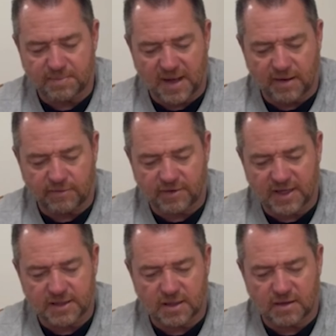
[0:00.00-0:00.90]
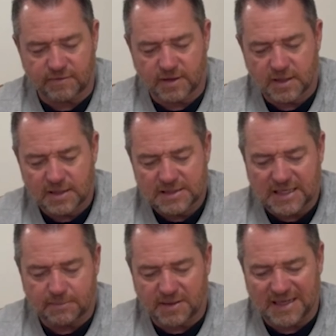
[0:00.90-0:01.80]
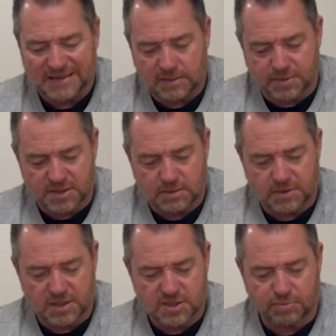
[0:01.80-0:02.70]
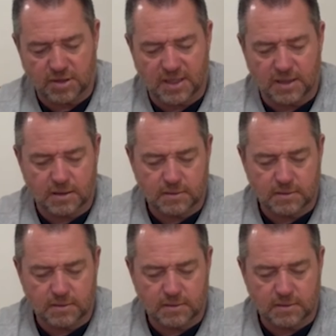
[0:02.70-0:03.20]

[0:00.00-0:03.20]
powder flaked off, kind of piled up on some of the spring.